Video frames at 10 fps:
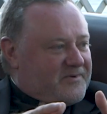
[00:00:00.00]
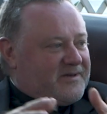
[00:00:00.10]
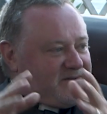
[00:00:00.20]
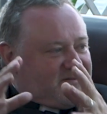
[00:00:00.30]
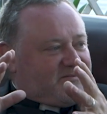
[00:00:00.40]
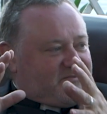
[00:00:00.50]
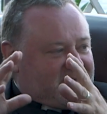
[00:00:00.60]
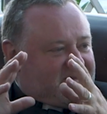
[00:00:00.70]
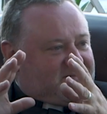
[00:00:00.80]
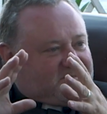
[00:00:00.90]
We
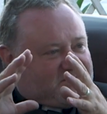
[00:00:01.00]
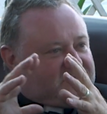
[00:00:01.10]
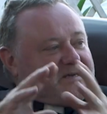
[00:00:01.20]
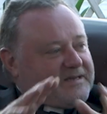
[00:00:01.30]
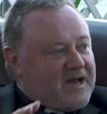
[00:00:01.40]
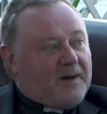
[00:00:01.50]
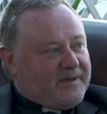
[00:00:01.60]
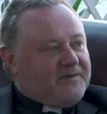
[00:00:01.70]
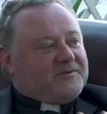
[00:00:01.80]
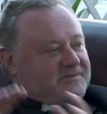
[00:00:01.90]
can see it
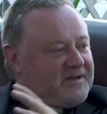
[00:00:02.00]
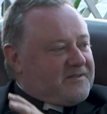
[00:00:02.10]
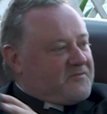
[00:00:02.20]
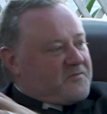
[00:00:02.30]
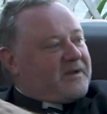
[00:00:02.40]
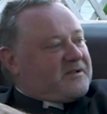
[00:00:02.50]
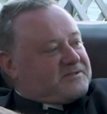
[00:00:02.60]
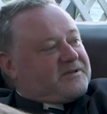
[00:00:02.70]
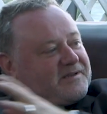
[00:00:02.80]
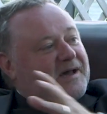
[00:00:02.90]
coming, whereas I don't think we've been able
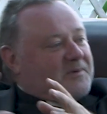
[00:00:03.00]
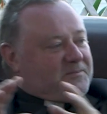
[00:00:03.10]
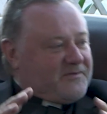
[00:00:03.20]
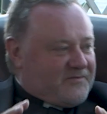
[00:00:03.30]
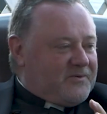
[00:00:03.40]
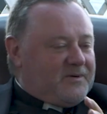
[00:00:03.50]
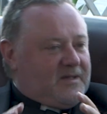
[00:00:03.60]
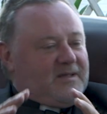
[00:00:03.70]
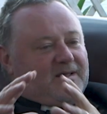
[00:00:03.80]
to see it coming before.